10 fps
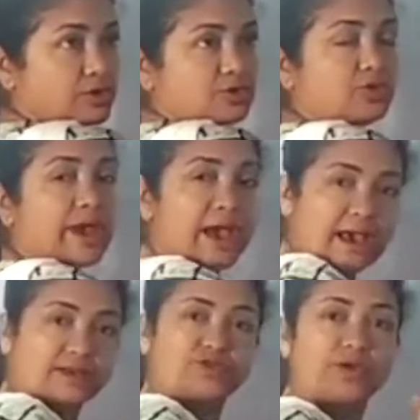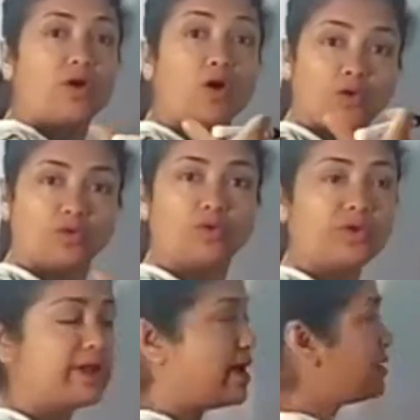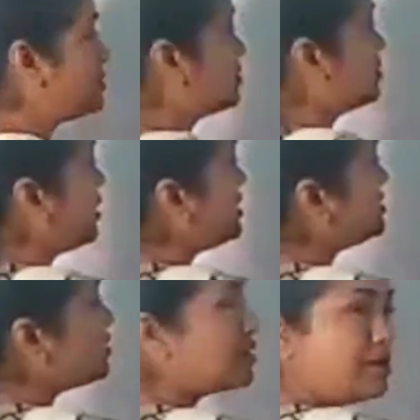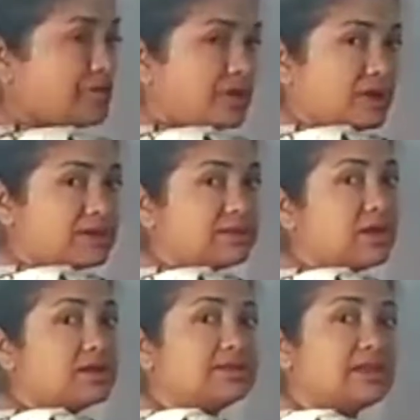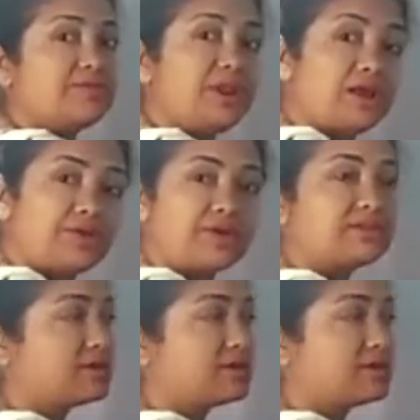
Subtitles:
So as we all know that inside the nucleus the semi-liquid